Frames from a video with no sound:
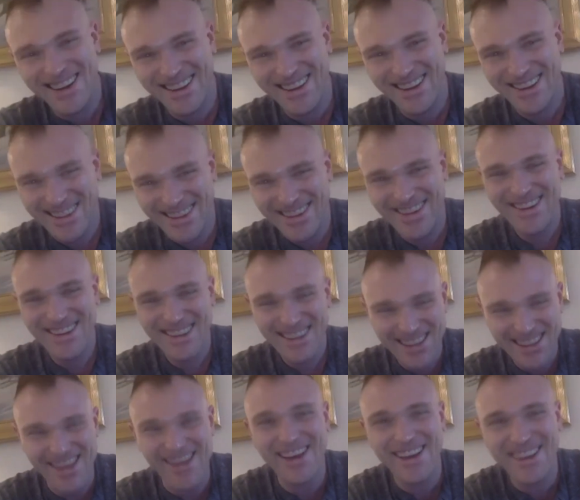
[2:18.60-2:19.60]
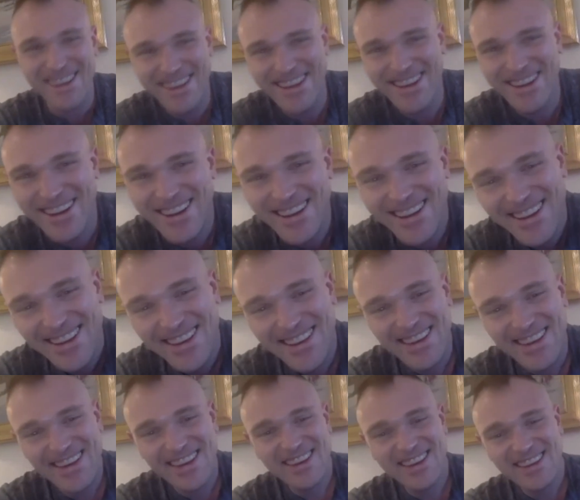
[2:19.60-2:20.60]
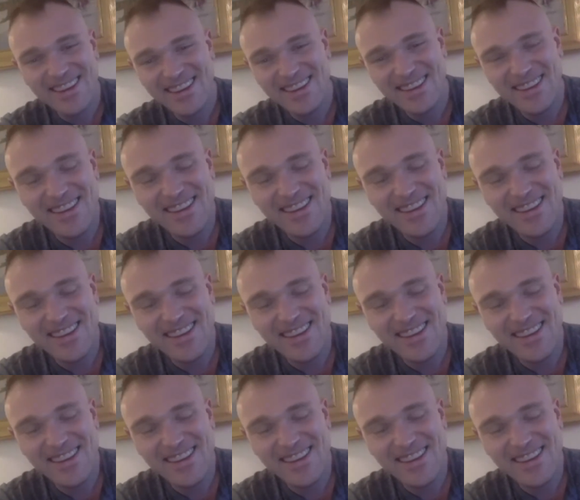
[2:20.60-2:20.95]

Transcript: you know. Yeah. Like, and